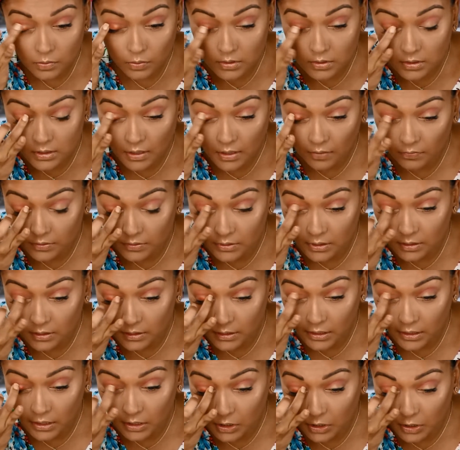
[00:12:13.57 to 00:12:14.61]
was
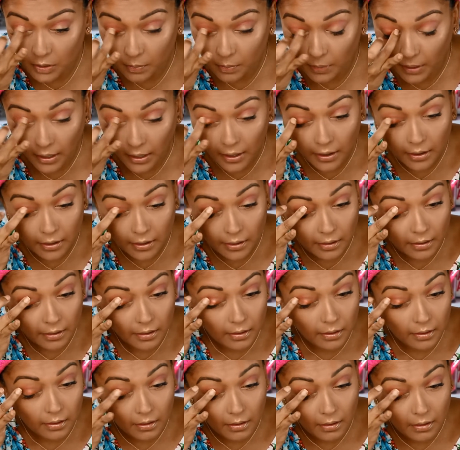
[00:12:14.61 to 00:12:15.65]
definitely a good buy.
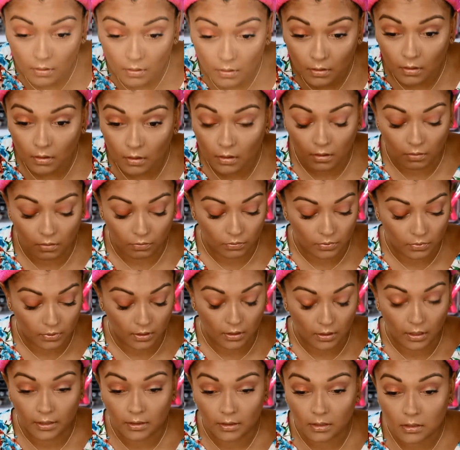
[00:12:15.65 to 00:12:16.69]
I really
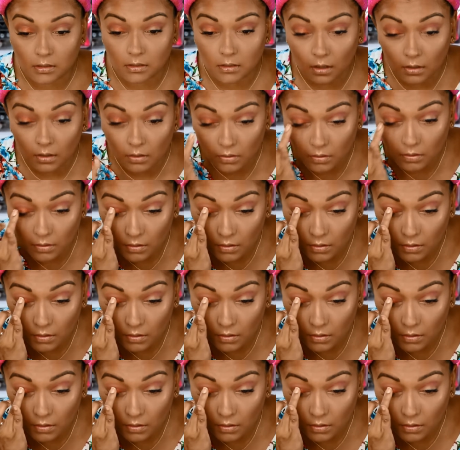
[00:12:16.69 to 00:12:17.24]
like this color.